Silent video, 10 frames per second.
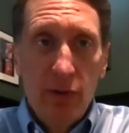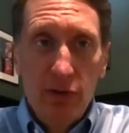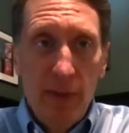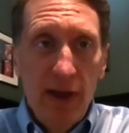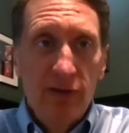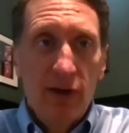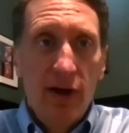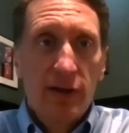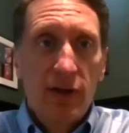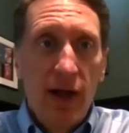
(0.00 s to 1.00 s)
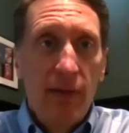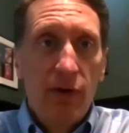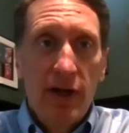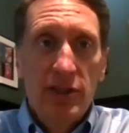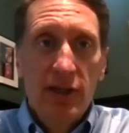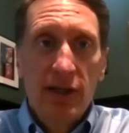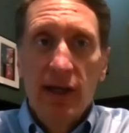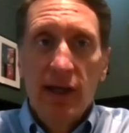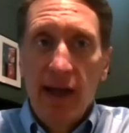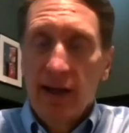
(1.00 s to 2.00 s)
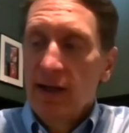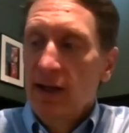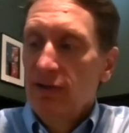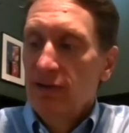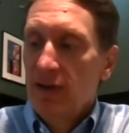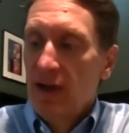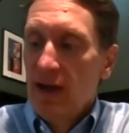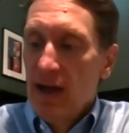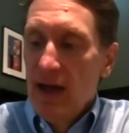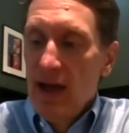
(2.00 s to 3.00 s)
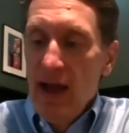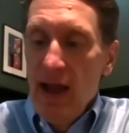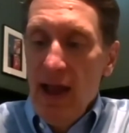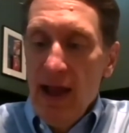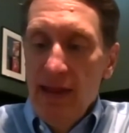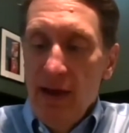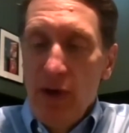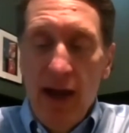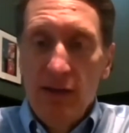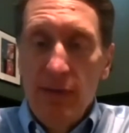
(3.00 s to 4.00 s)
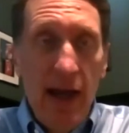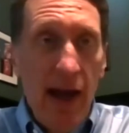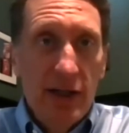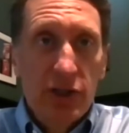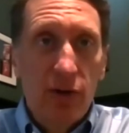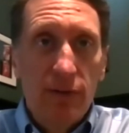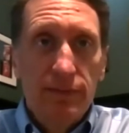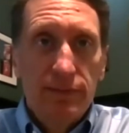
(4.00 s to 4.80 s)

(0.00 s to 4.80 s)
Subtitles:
was based on collaboration and connectedness, and that we had to be agile.